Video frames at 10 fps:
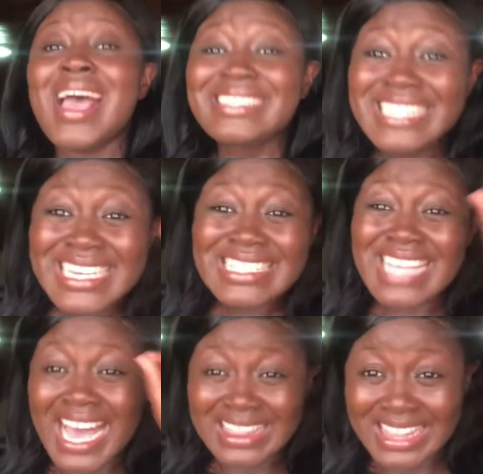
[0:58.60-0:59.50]
these
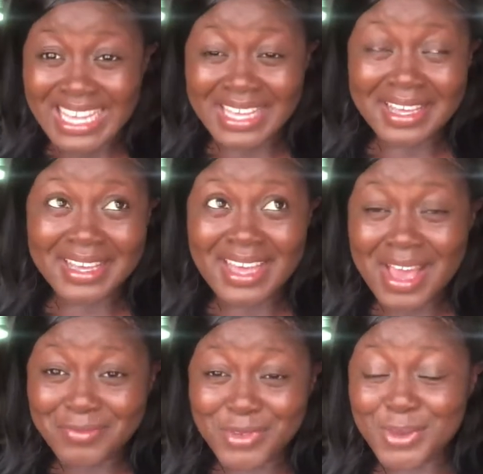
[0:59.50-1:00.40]
are the
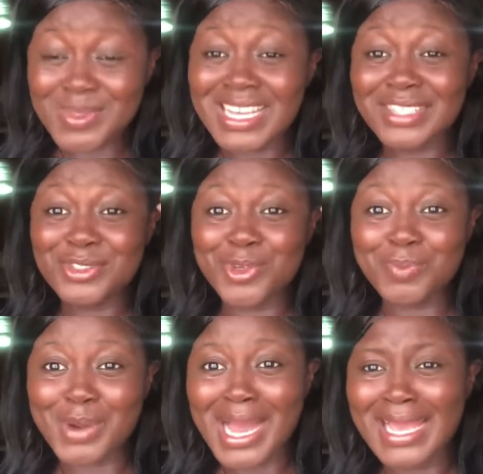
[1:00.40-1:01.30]
envelopes that you
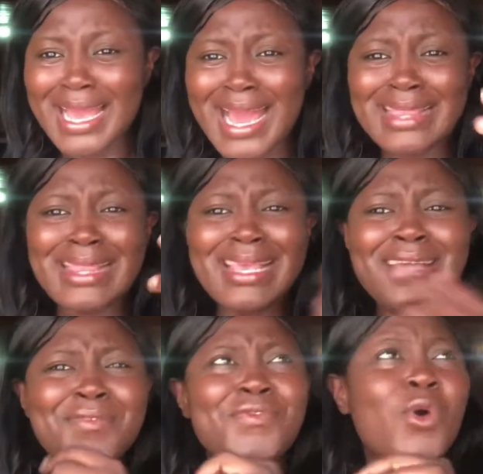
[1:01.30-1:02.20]
buy. I
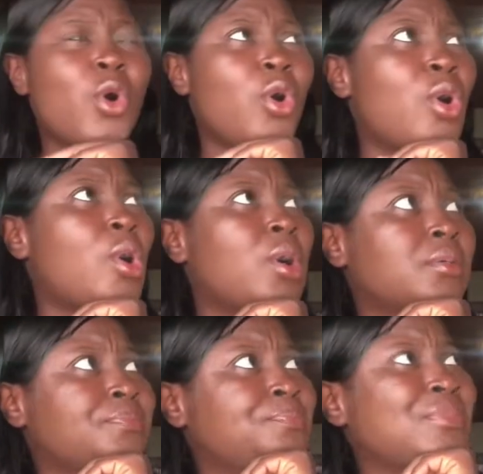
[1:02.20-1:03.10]
think for,
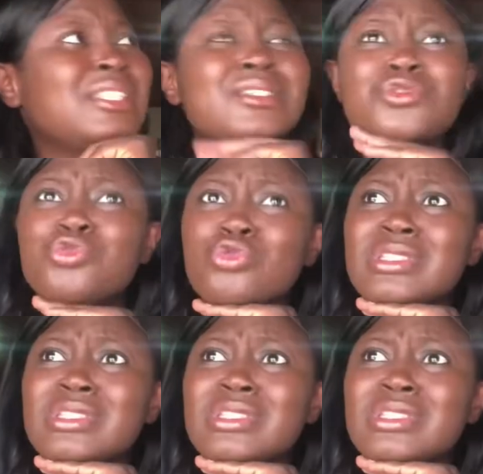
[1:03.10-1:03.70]
is it 2